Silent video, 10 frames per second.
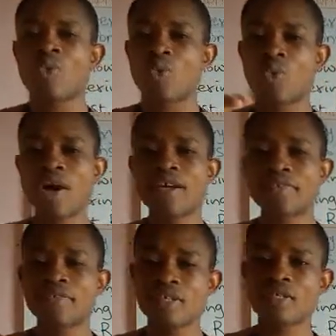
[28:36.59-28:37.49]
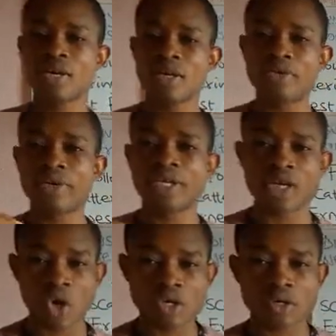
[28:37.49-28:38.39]
Why this glory
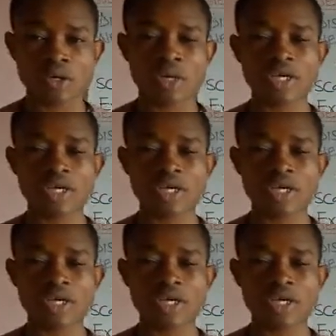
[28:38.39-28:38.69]
and honor